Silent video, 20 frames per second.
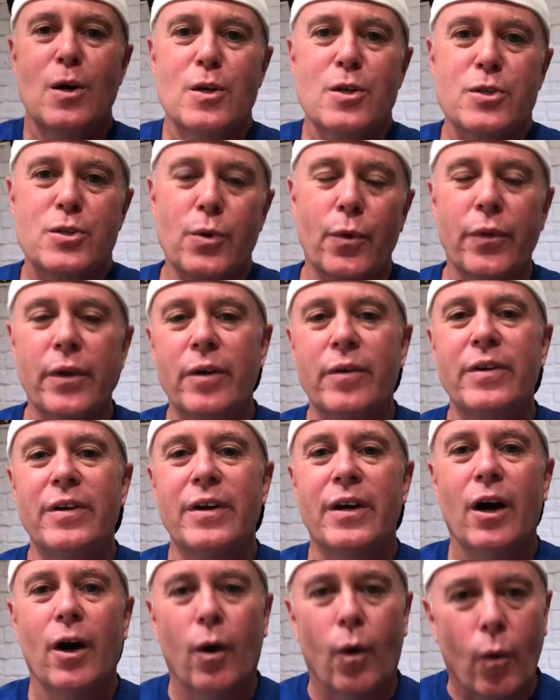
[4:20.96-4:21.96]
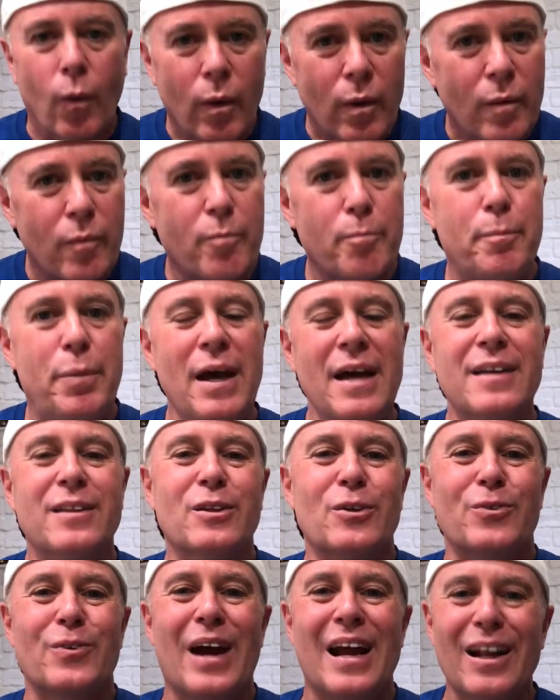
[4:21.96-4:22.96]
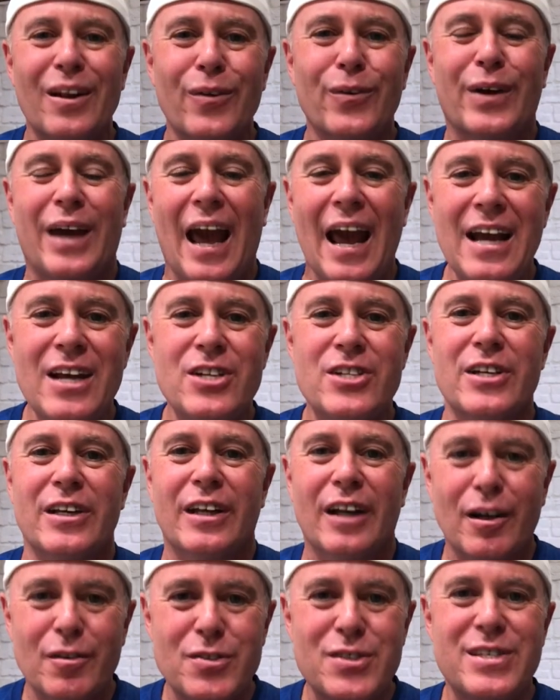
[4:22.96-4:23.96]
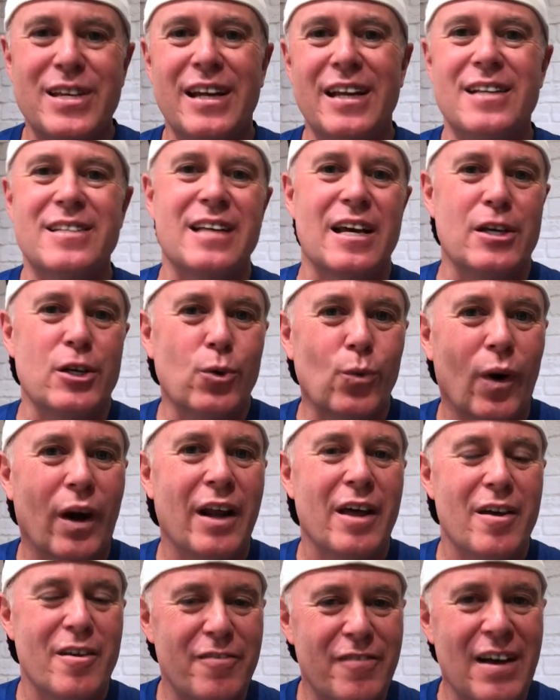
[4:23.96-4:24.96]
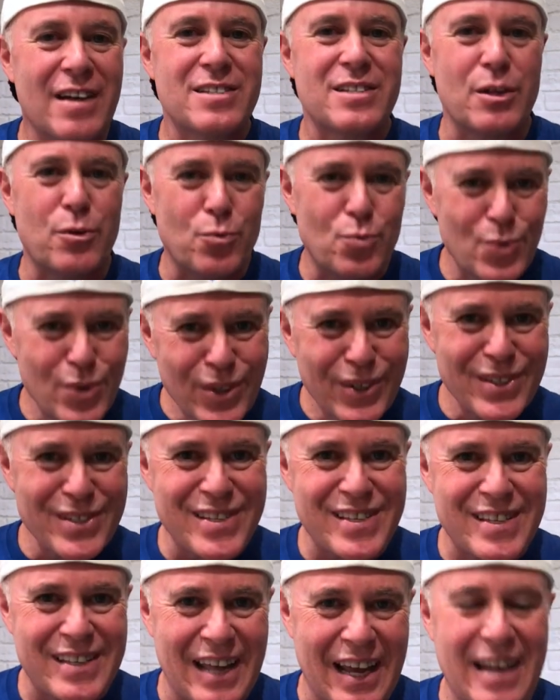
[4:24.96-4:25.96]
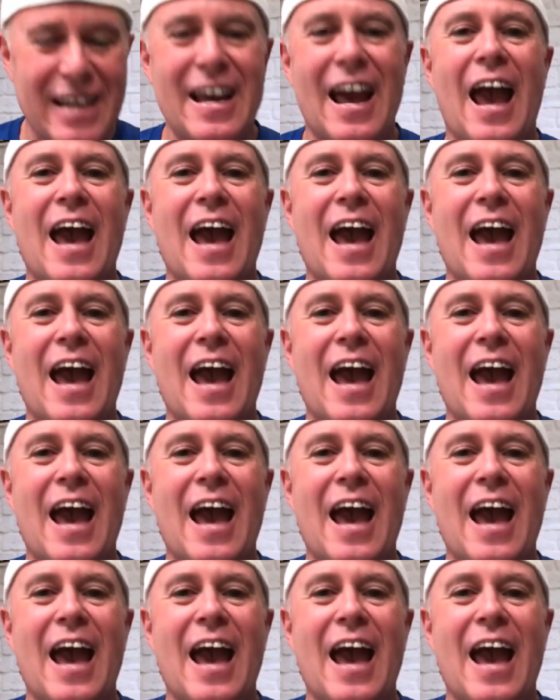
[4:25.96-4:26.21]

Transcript: So there you go. Pick the right location of cities that you want to invest in real estate